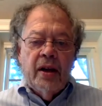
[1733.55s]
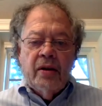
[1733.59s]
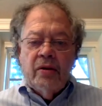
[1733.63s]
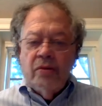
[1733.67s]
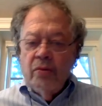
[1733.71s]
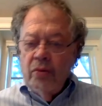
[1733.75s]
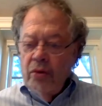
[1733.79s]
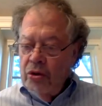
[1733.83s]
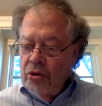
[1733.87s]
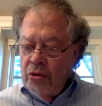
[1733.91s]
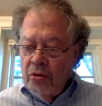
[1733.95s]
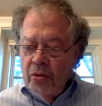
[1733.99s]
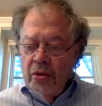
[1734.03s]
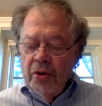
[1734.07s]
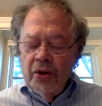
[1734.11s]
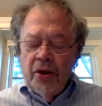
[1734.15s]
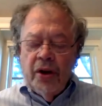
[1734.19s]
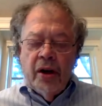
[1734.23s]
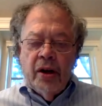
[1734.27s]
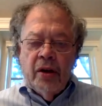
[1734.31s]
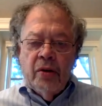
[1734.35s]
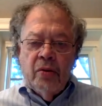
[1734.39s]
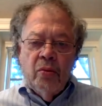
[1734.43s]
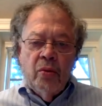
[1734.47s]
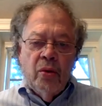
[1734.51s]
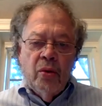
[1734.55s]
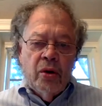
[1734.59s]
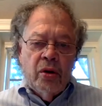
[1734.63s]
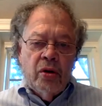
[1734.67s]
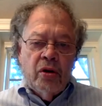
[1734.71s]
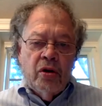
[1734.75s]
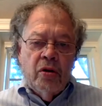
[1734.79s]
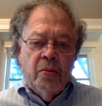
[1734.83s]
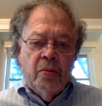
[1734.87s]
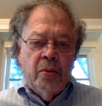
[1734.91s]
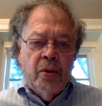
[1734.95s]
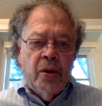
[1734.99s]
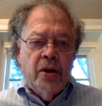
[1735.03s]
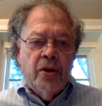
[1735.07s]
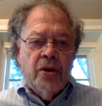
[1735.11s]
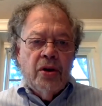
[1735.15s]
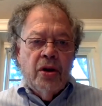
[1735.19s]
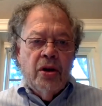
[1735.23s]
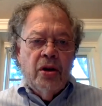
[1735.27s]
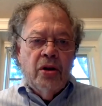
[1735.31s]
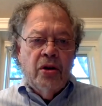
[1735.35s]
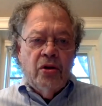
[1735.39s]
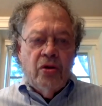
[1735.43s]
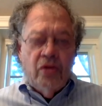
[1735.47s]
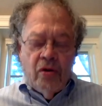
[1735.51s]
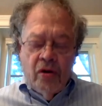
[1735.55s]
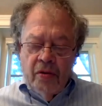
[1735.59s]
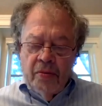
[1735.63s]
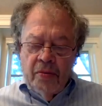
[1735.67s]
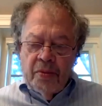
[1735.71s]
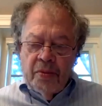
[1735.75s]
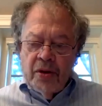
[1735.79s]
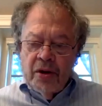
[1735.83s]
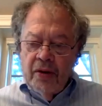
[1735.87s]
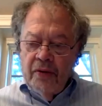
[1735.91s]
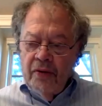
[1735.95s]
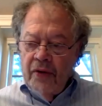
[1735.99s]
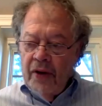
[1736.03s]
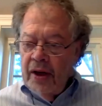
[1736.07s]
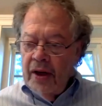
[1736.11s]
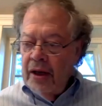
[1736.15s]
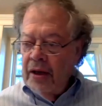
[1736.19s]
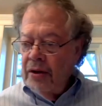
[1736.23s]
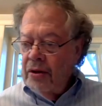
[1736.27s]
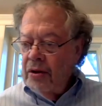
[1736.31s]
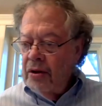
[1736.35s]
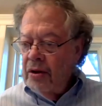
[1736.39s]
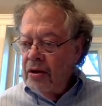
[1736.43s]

which will not work to President Trump's advantage.